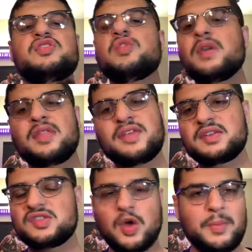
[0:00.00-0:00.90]
doing
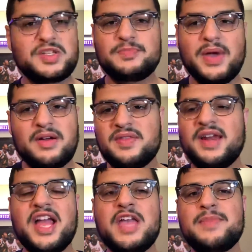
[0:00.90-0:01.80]
things so much better than
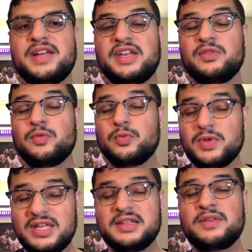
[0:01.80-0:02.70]
I am, and it can
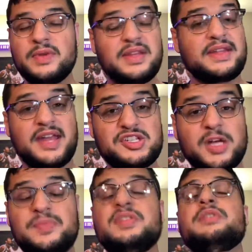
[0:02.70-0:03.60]
really, really catch
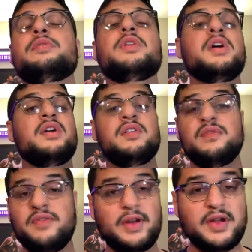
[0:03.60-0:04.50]
up to you
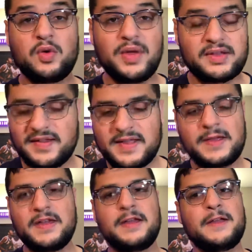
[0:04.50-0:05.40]
very quickly.